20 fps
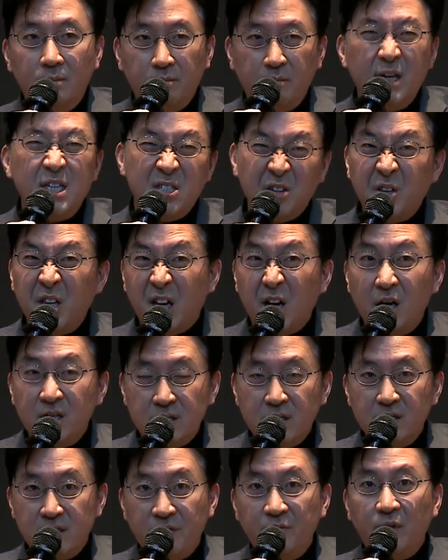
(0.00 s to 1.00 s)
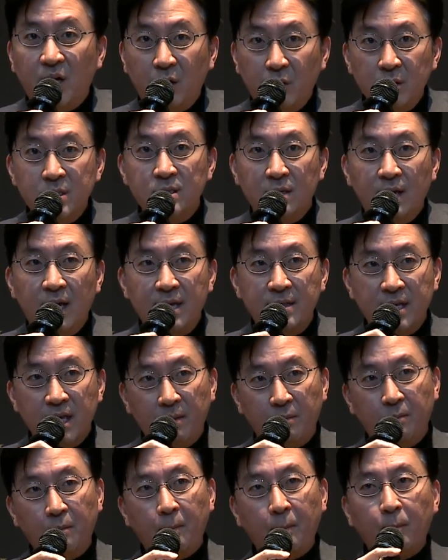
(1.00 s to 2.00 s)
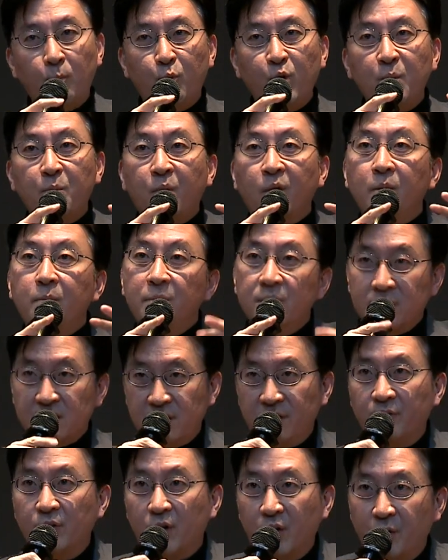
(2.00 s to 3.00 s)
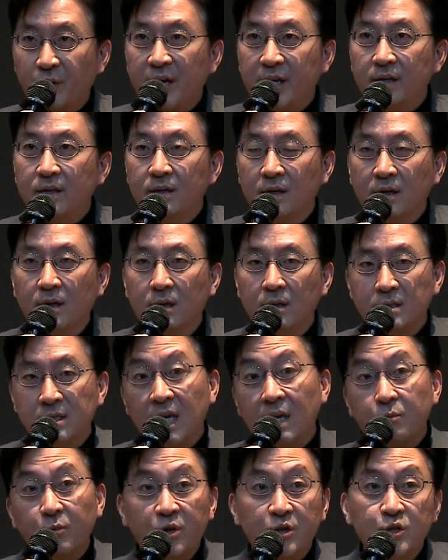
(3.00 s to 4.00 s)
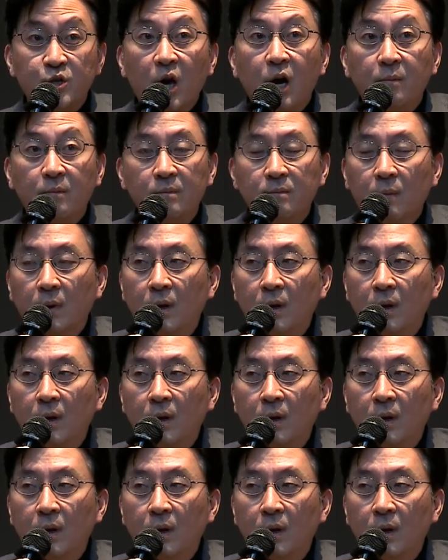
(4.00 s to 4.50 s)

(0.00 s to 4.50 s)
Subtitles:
basically consonants and vowels, and they repurposed it for Korean. Same with Trump.